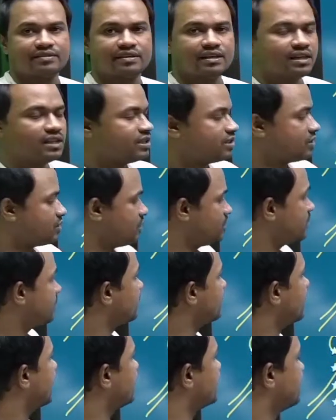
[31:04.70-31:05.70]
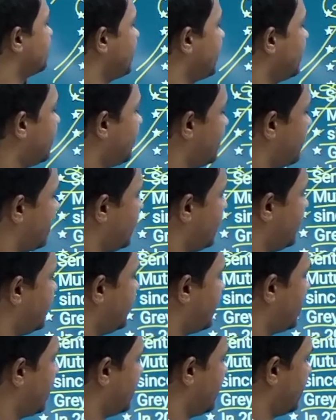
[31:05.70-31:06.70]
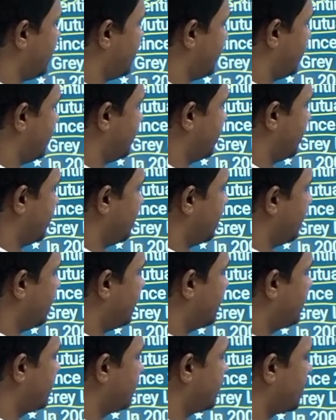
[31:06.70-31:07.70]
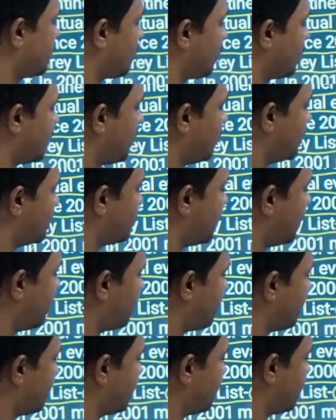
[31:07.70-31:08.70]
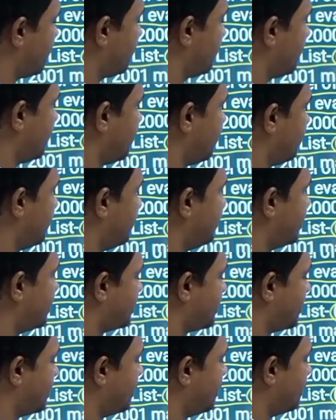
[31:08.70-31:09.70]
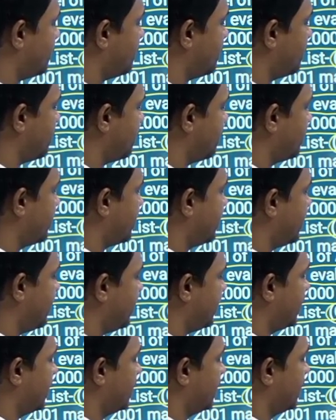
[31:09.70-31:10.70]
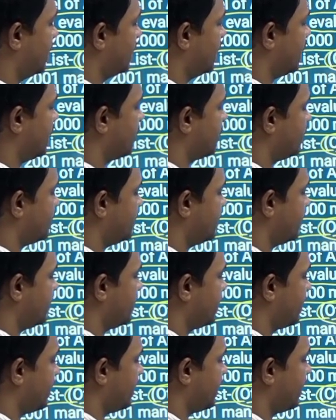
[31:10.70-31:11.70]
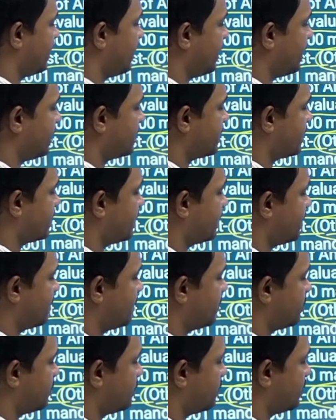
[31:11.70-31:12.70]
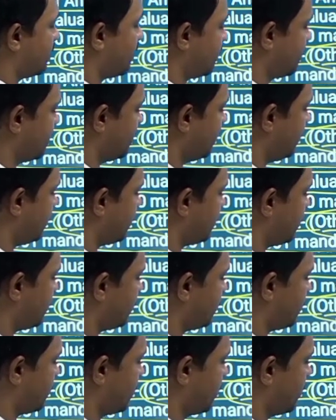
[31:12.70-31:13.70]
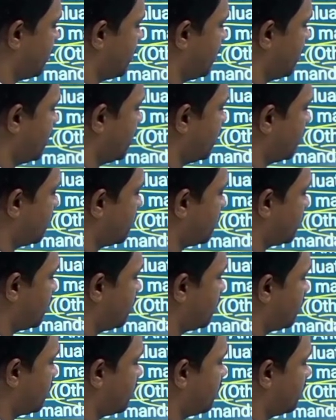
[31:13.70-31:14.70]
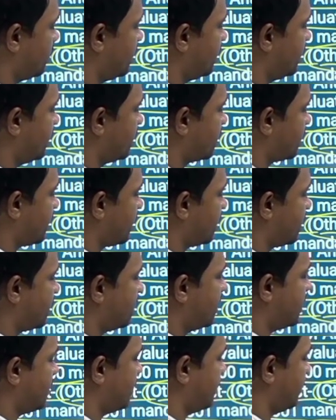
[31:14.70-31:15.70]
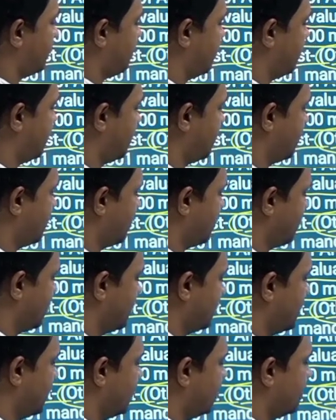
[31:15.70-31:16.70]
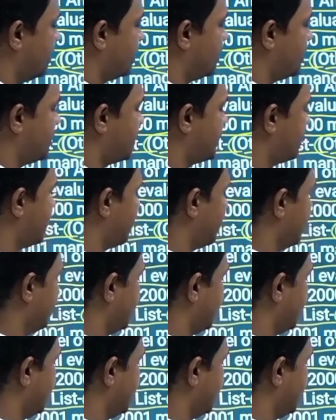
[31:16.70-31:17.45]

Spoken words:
So that's why India roll out the Prevention of Money Laundering Act 2002. So these are the, this is the